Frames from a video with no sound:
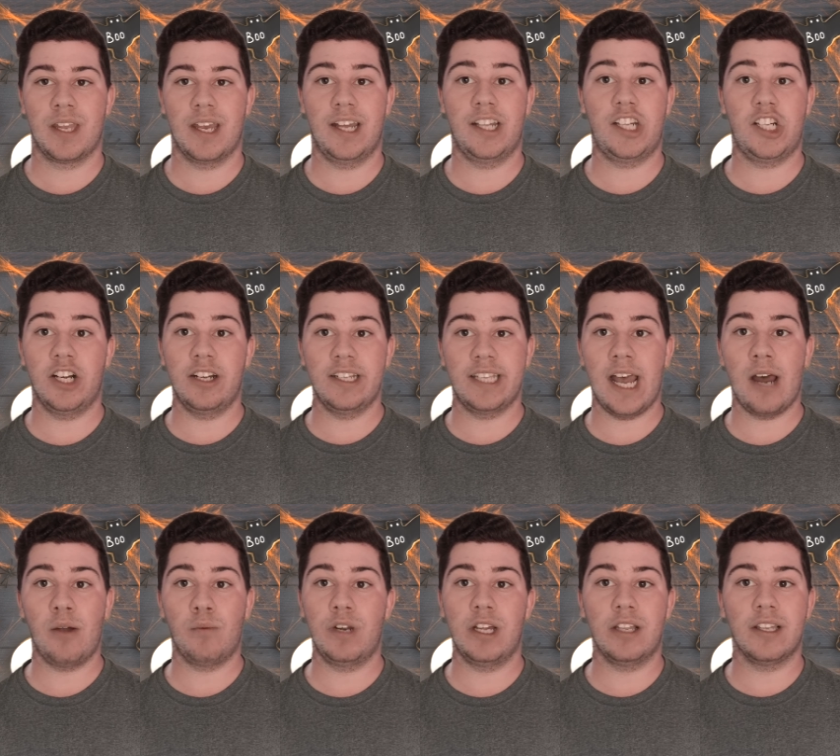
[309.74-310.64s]
It shows
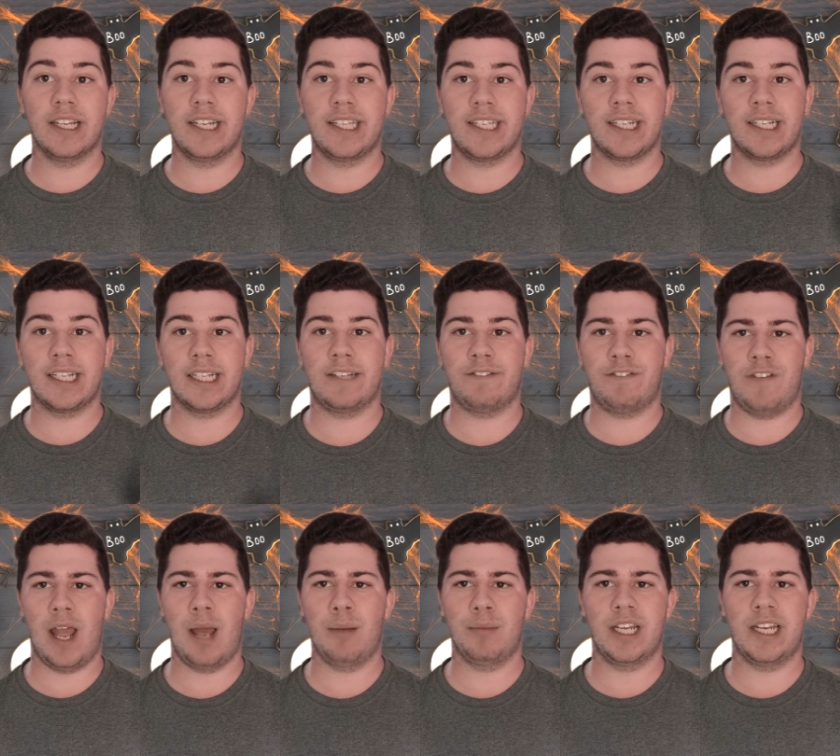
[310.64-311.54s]
how realistic this
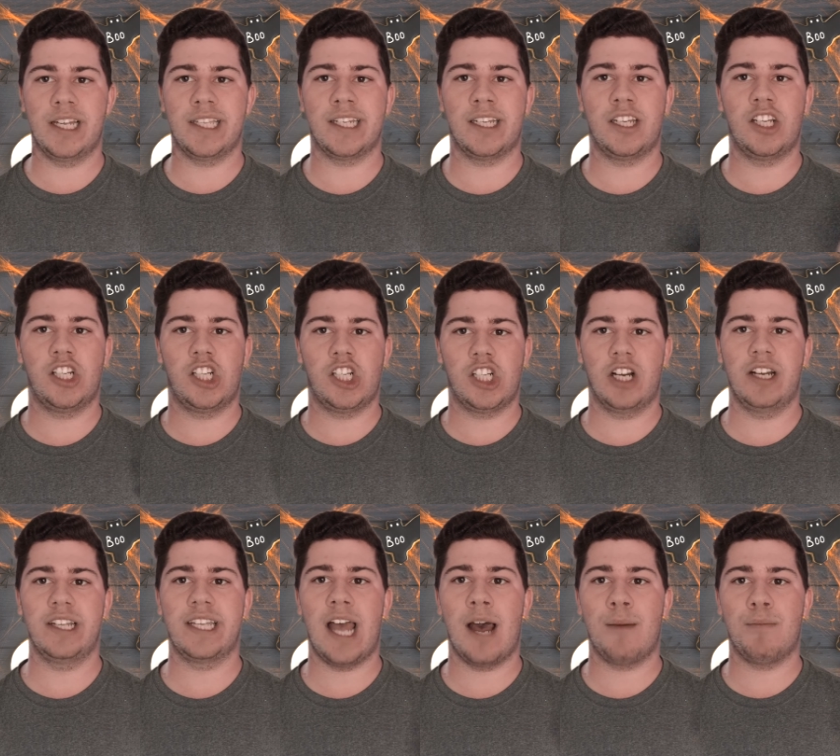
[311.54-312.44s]
family is, and it
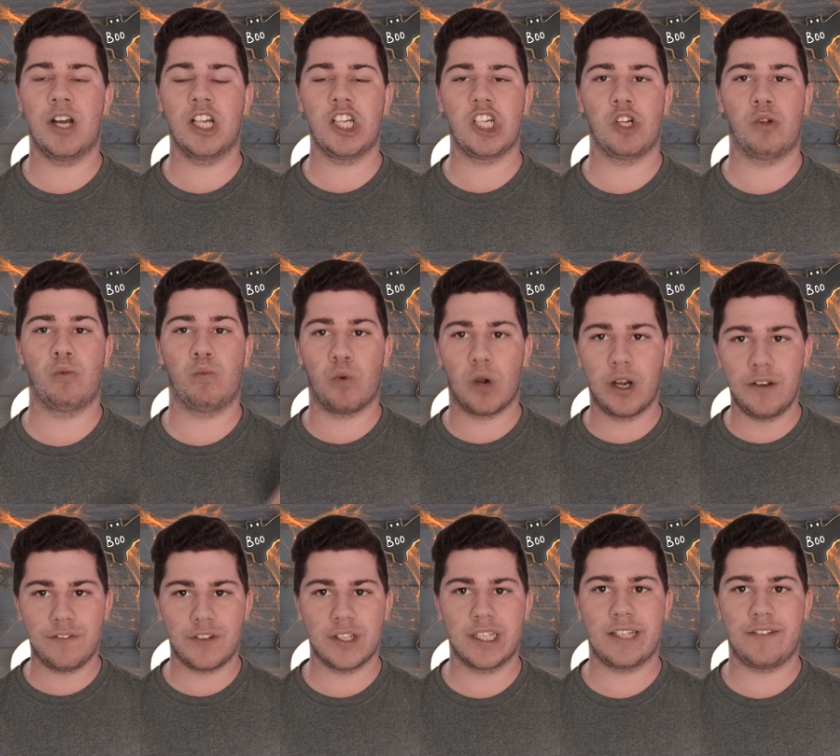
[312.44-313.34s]
shows how much you
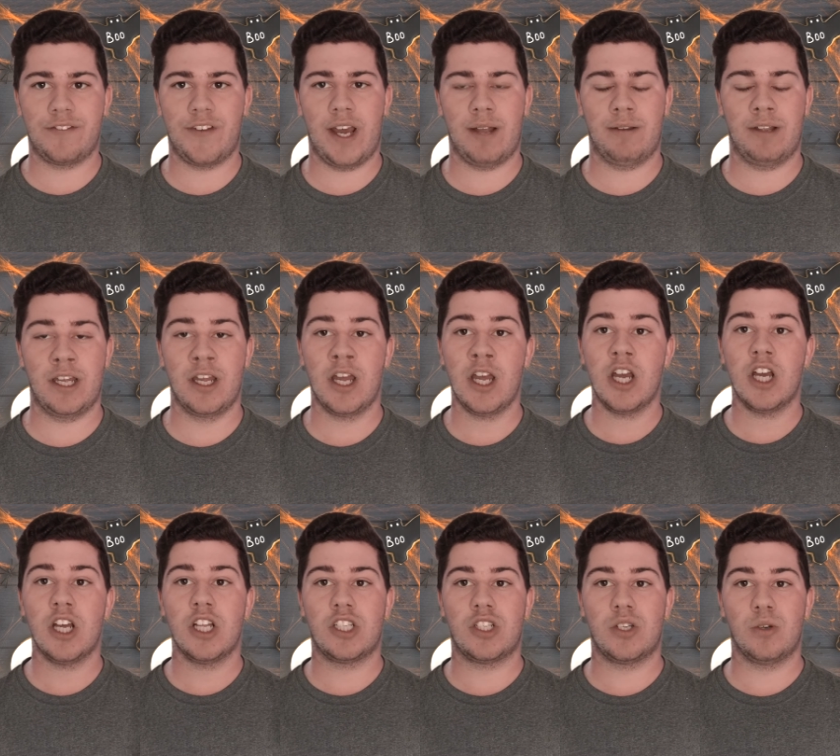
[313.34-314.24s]
root for this family
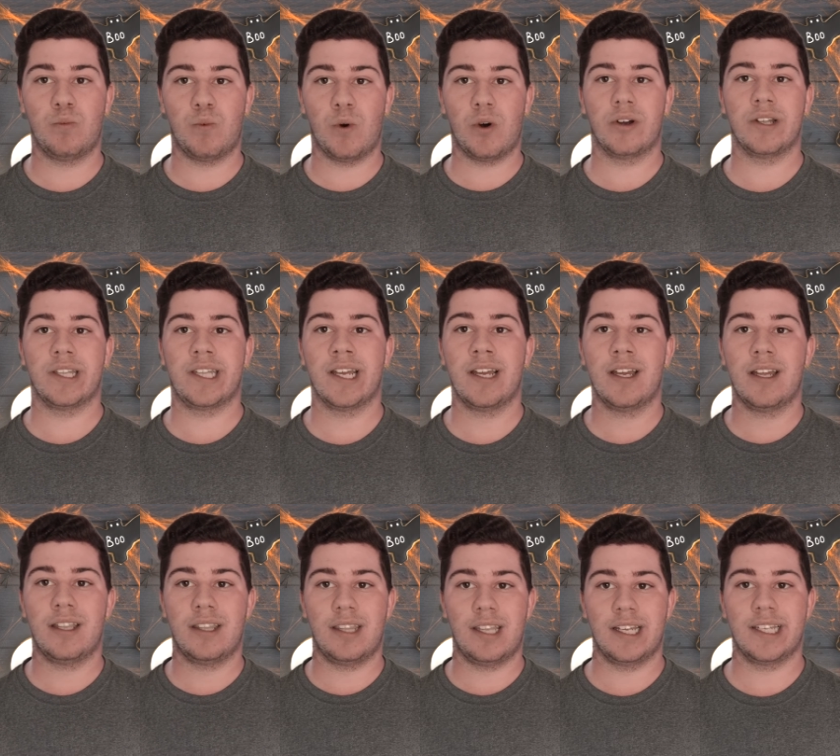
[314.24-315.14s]
towards
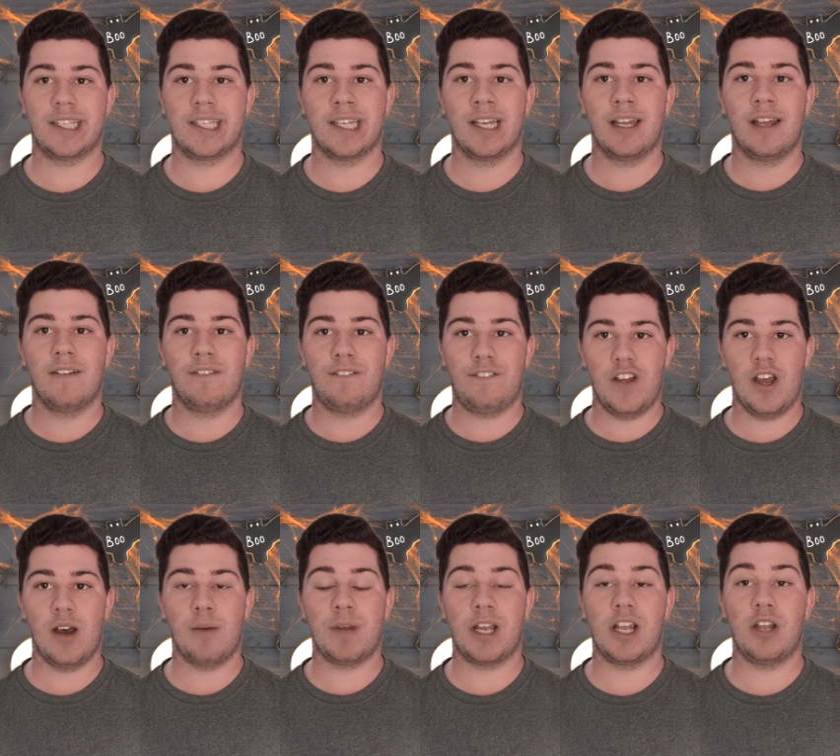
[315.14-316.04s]
this
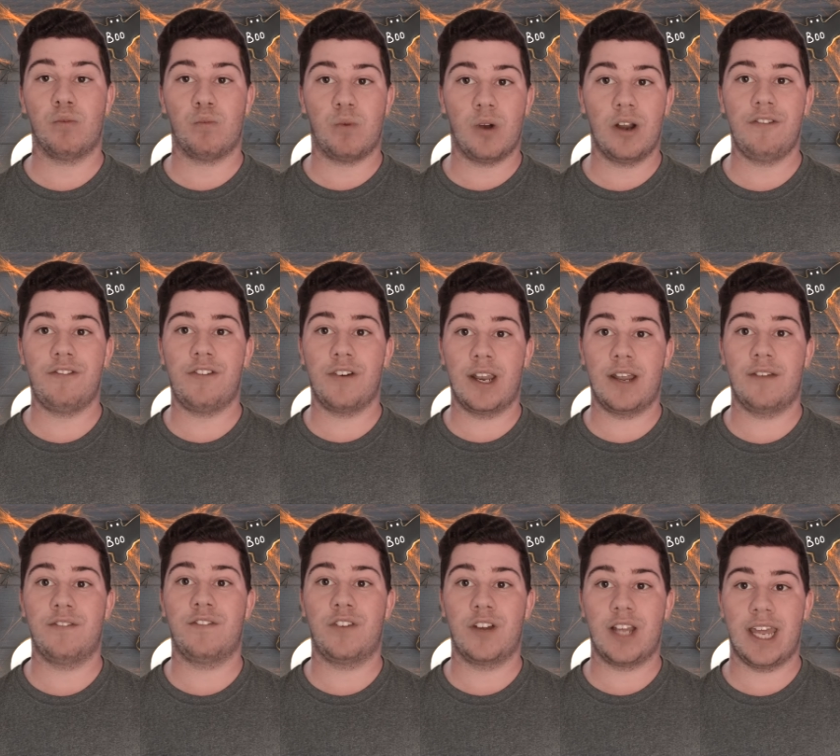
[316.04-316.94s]
film. And you root for
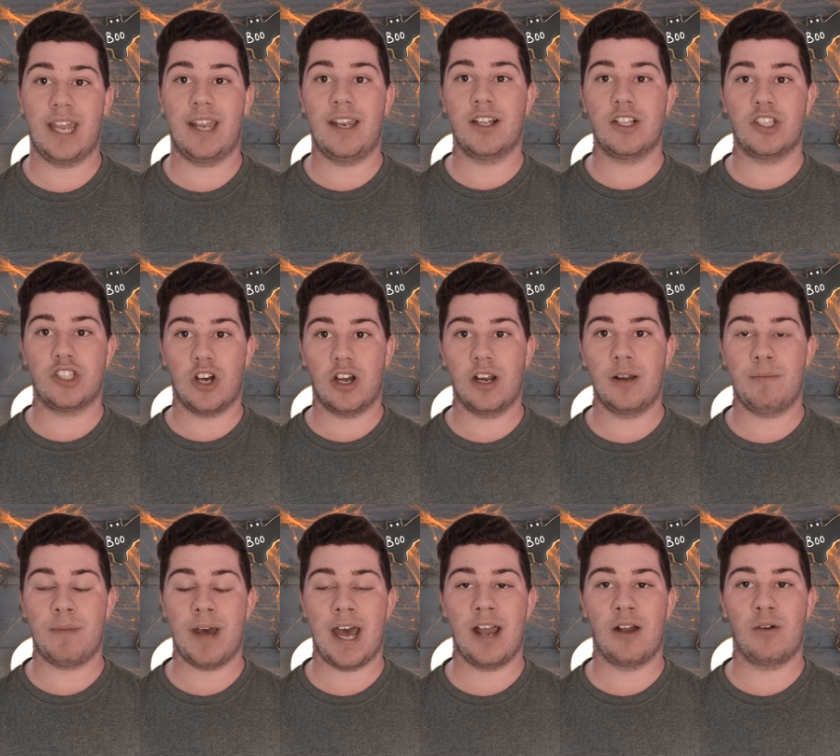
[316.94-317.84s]
them for getting their daughter
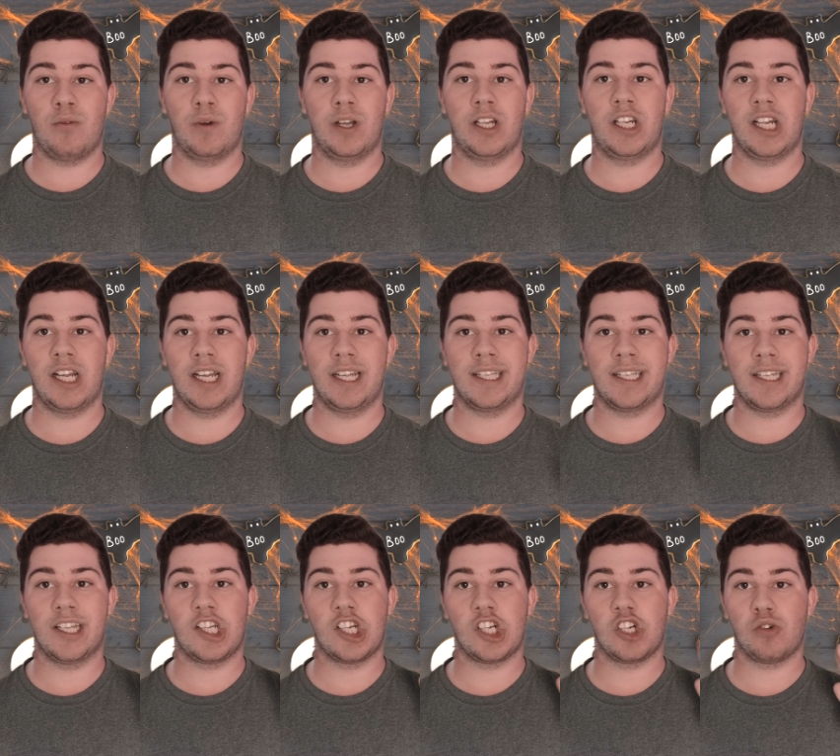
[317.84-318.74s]
back, which is
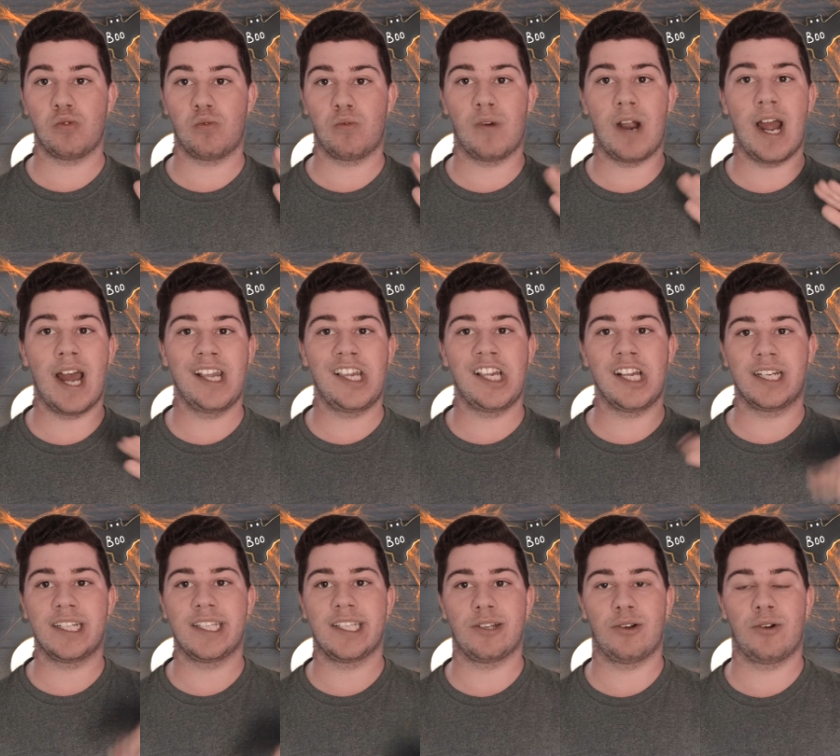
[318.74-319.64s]
the
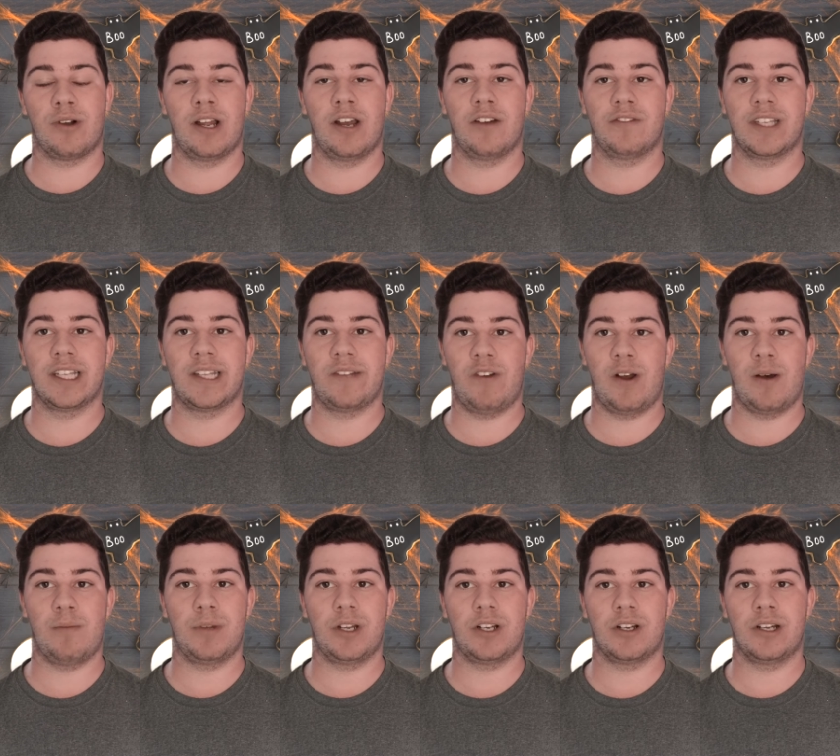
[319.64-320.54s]
tragic story of this
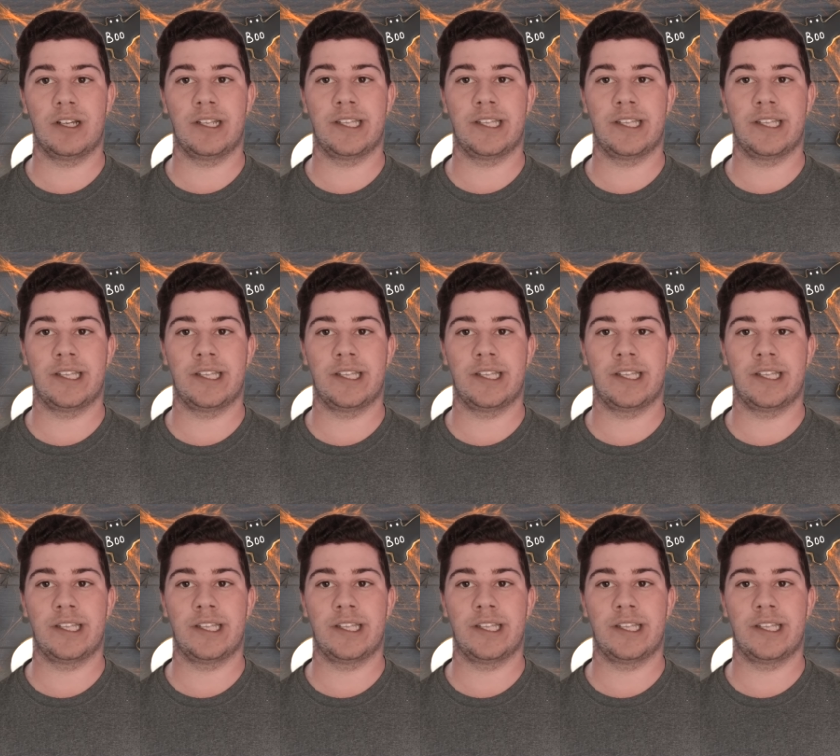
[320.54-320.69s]
film. Because